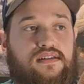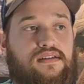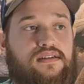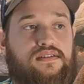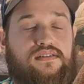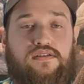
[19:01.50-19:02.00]
it
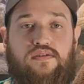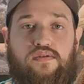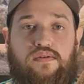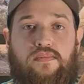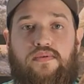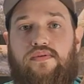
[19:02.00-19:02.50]
is
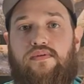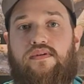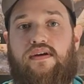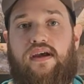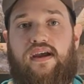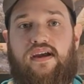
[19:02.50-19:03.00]
suitable
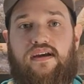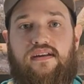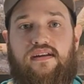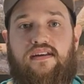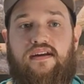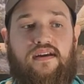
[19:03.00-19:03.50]

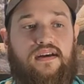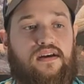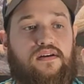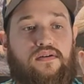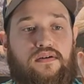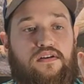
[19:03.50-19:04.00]

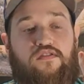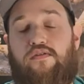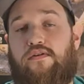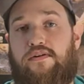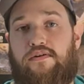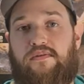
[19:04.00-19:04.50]
and good
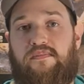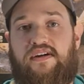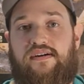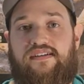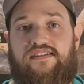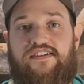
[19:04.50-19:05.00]
for your
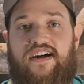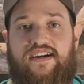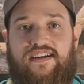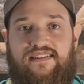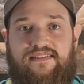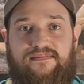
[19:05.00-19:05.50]
bearded
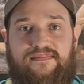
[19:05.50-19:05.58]
dragon.